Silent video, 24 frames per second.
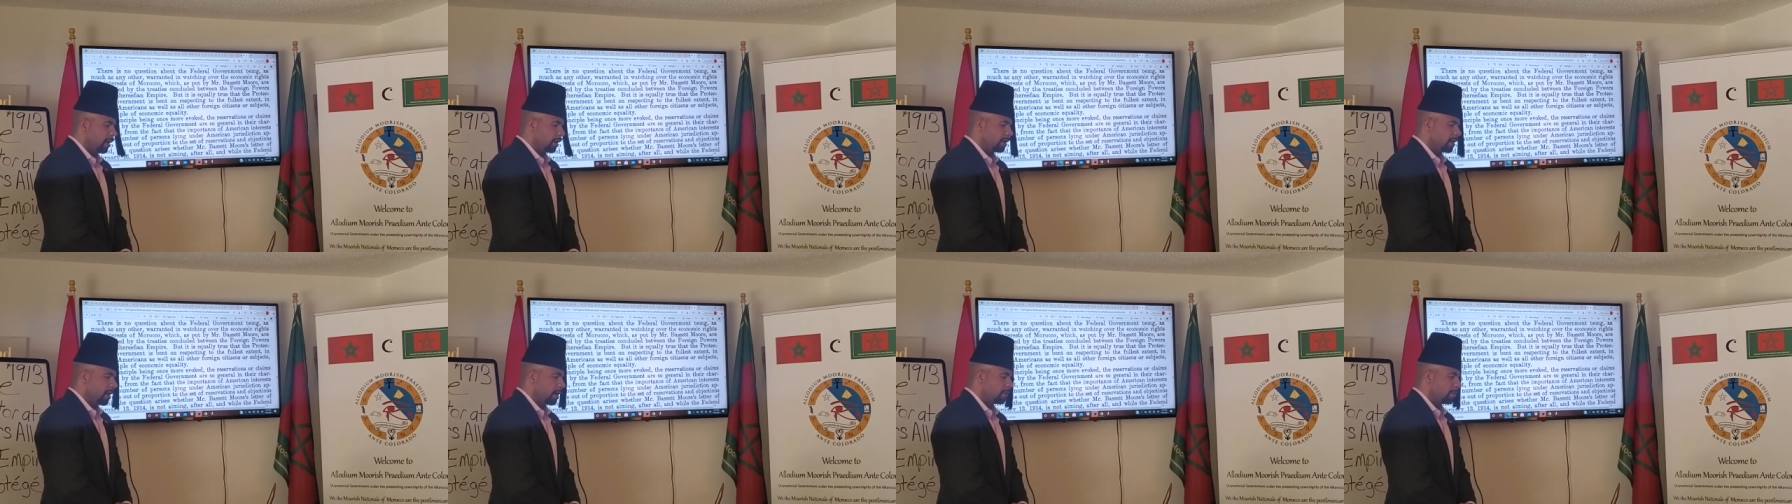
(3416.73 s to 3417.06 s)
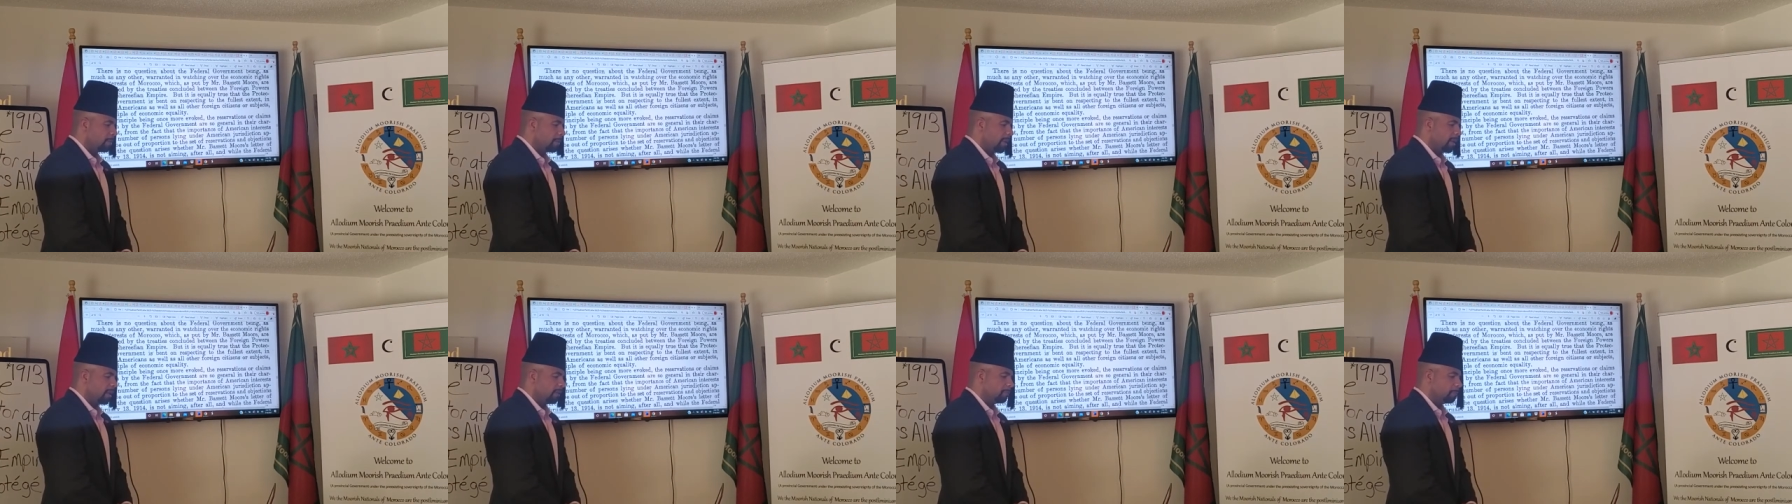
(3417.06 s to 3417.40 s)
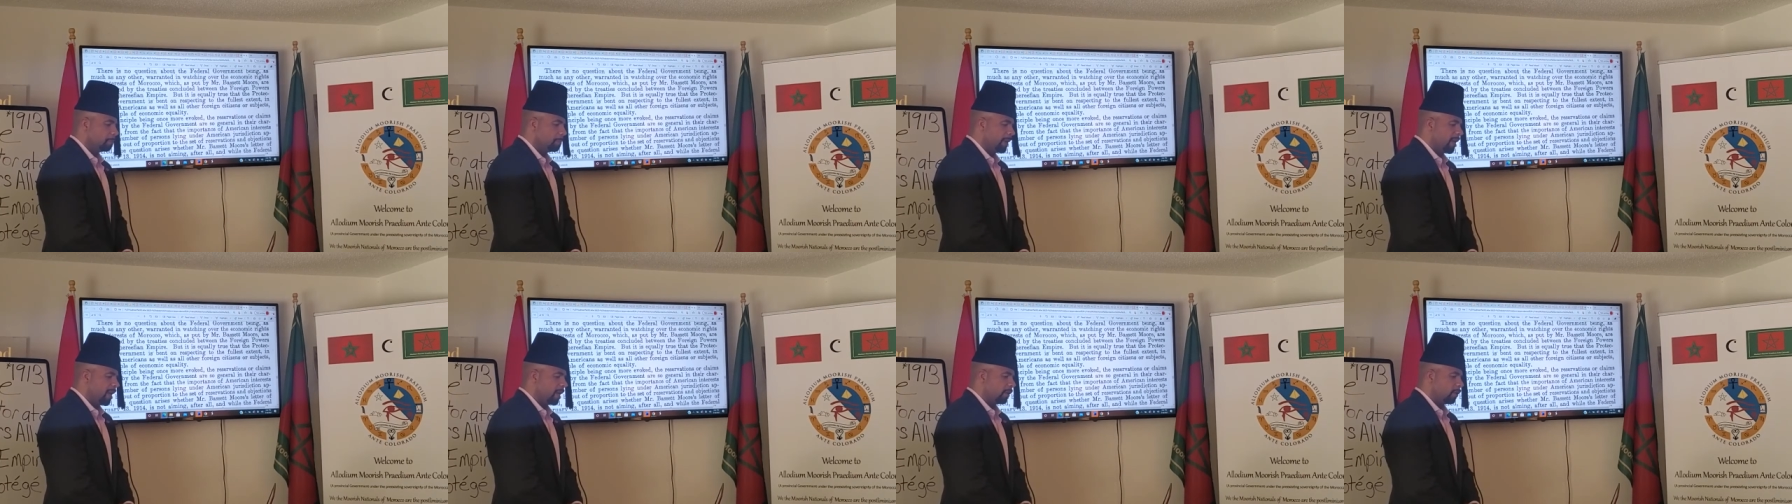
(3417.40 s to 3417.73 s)
government is
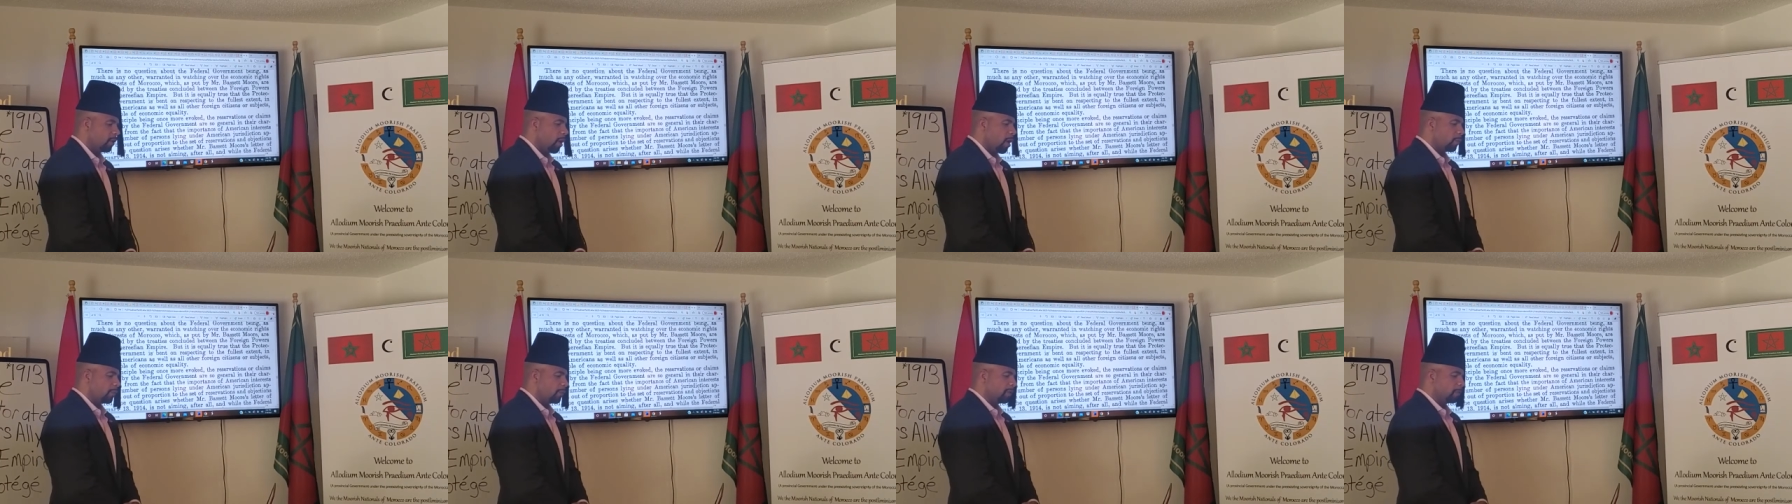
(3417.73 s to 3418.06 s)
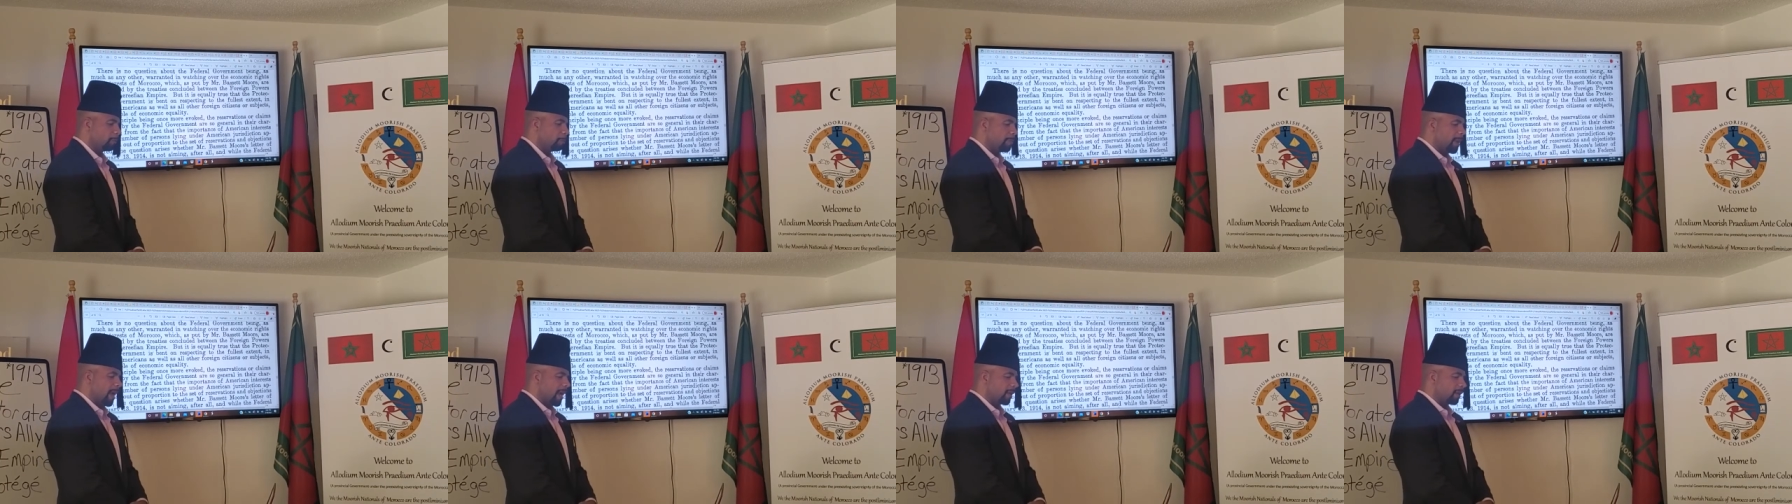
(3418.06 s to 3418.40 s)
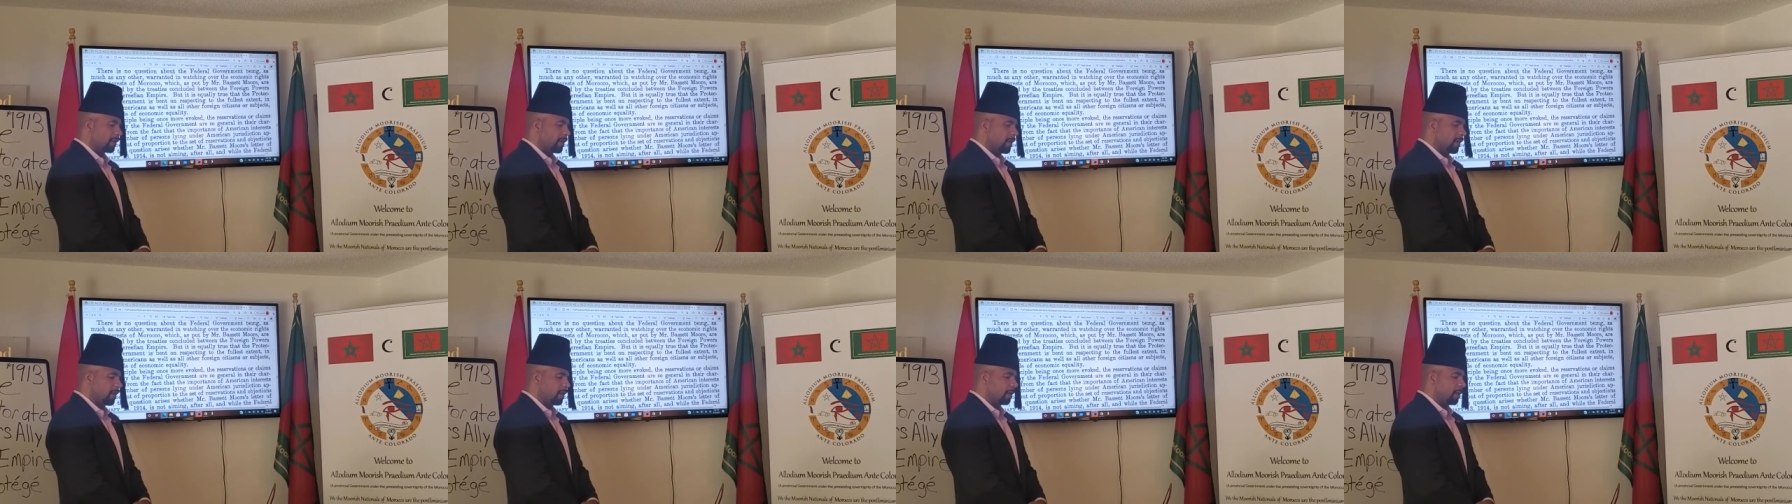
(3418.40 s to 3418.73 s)
bent on
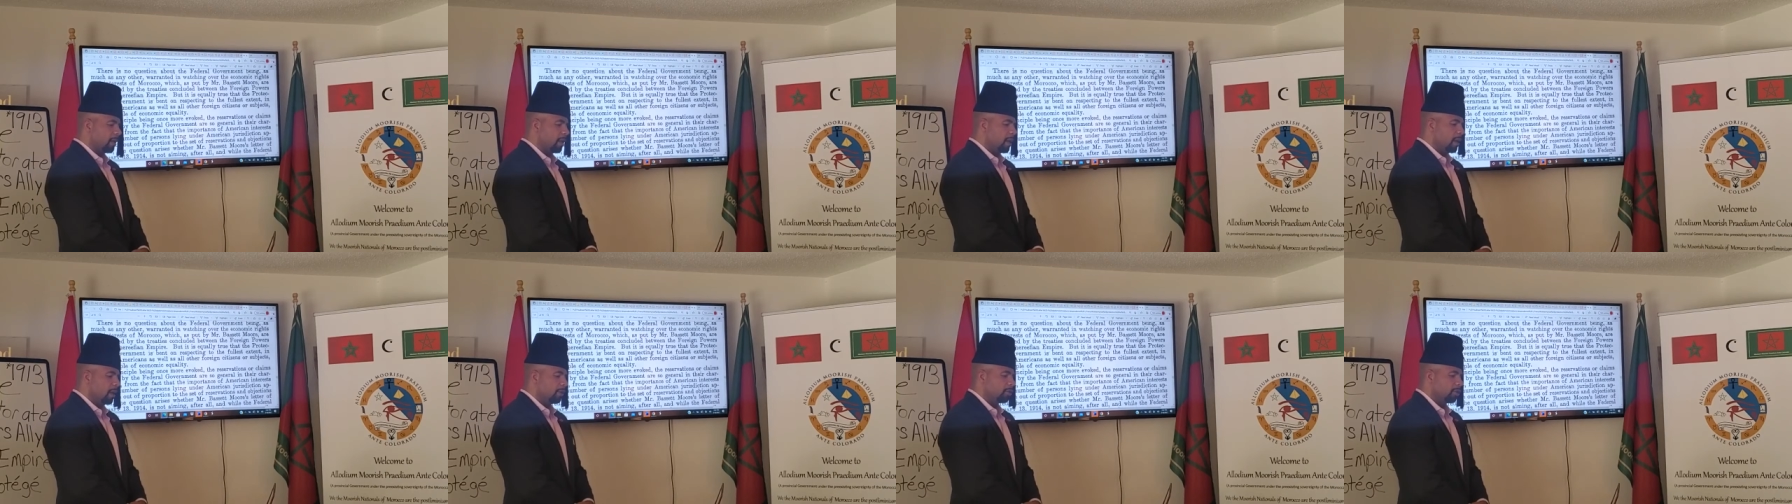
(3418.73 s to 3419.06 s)
respecting